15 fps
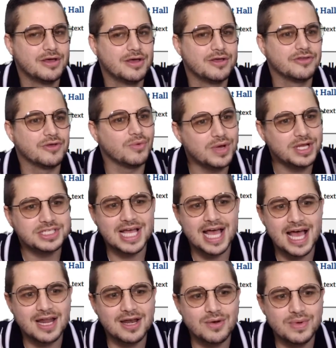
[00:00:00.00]
So which
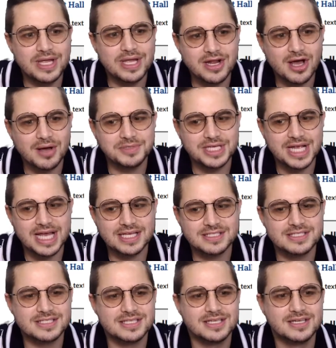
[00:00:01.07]
Halloween
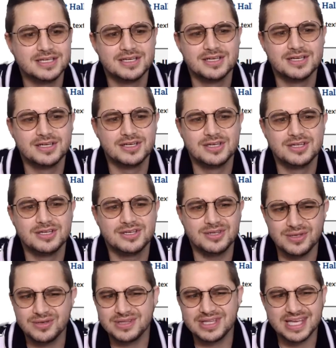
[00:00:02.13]
objects do
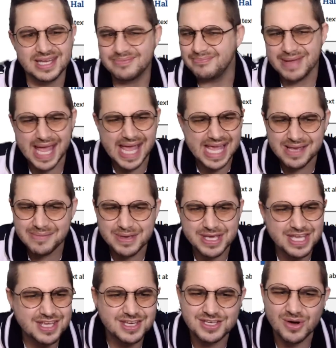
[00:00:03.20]
you think
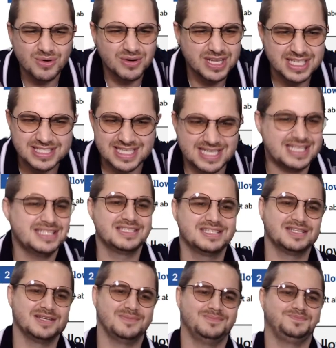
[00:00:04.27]
maybe don't exist?